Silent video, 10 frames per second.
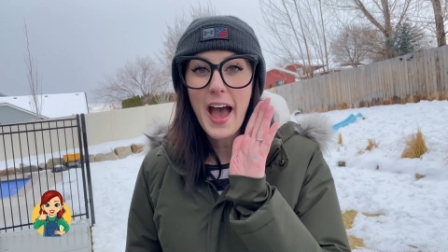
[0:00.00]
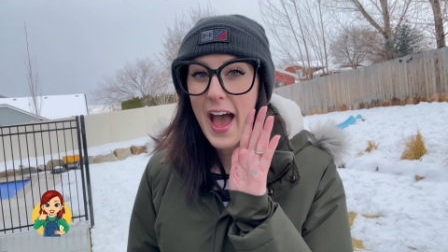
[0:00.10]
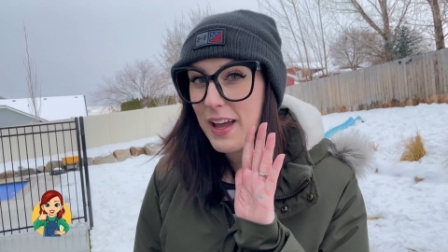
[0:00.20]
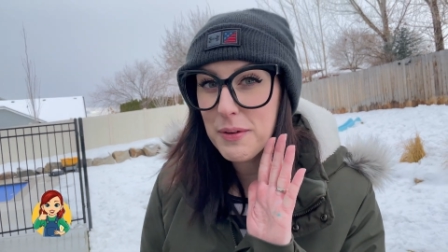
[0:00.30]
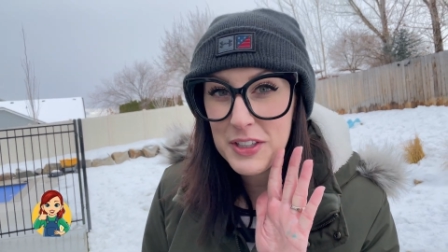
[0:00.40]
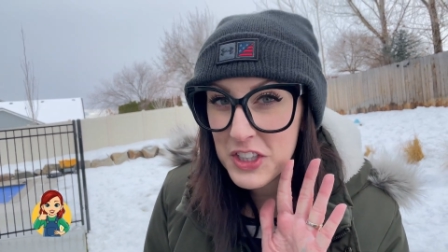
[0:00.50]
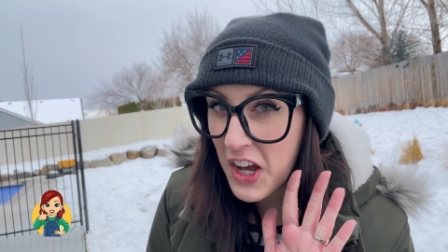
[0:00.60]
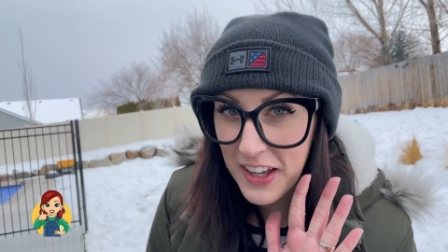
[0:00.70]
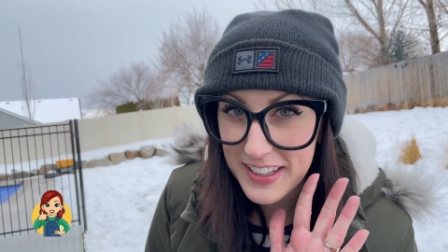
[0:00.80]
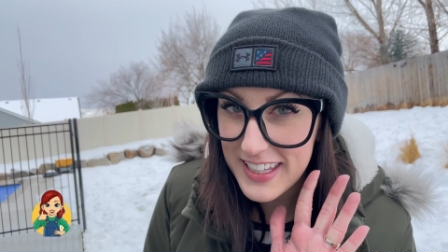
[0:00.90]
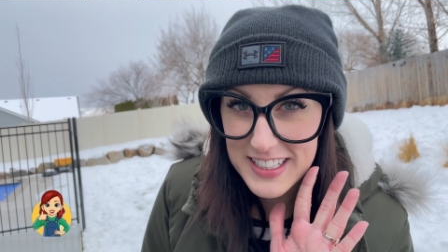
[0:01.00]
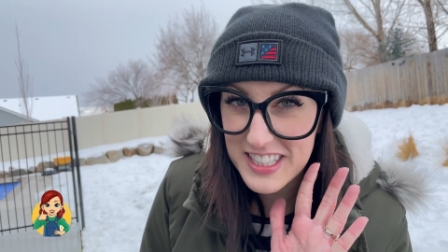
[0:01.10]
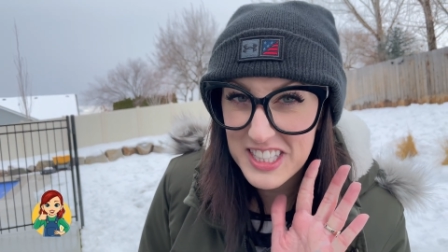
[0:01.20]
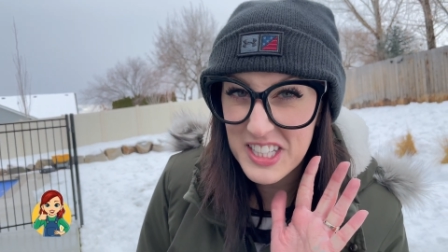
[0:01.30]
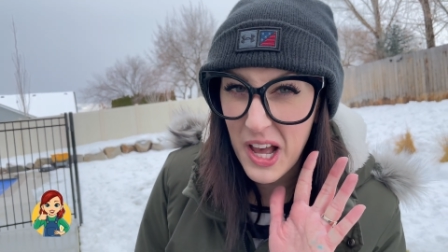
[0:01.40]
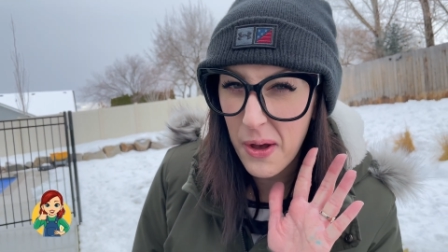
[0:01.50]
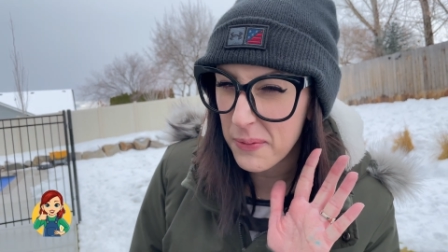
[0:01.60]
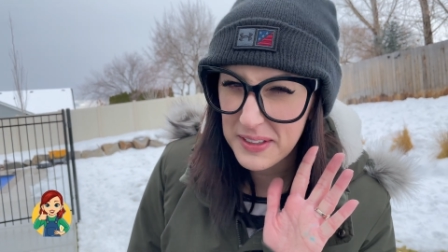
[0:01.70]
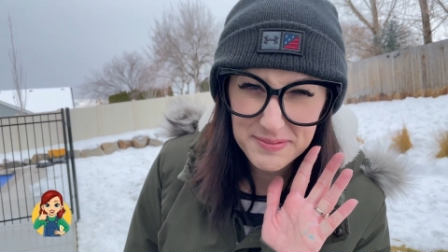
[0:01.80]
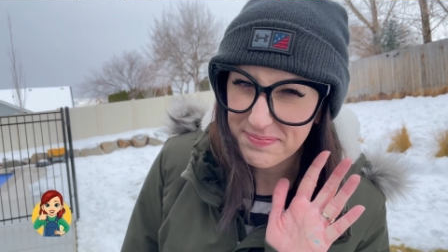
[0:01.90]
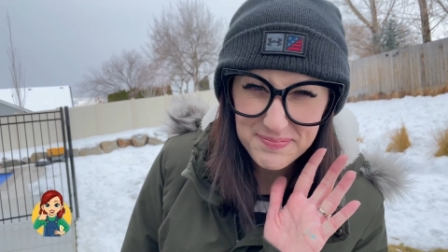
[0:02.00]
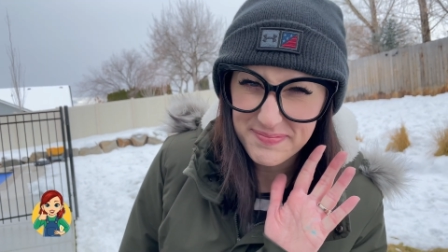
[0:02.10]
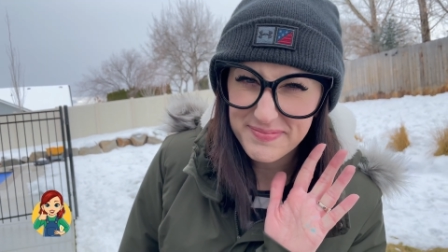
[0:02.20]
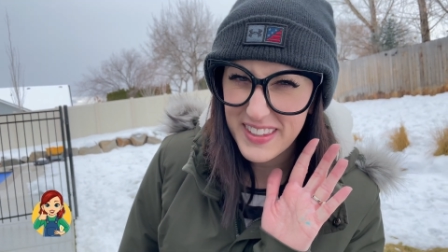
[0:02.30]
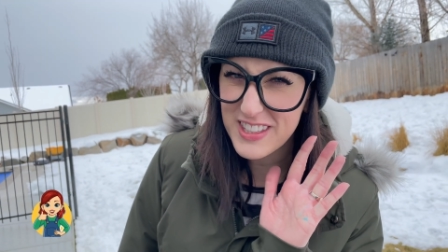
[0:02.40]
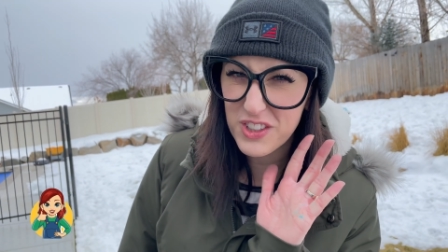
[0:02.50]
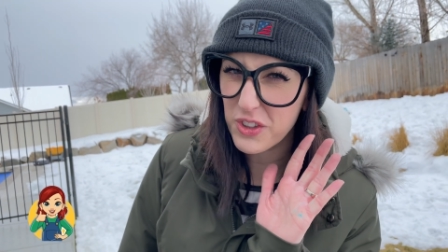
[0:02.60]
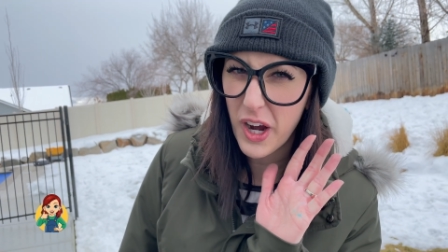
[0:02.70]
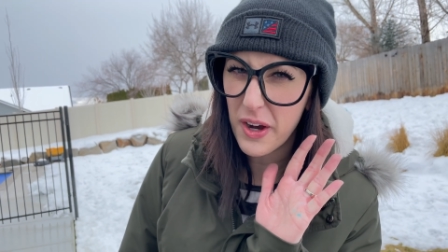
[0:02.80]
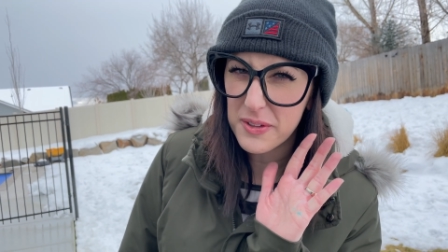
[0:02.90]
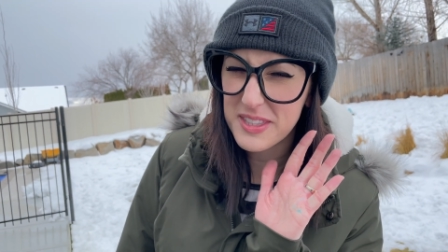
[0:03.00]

I would not eat snow. It's gross.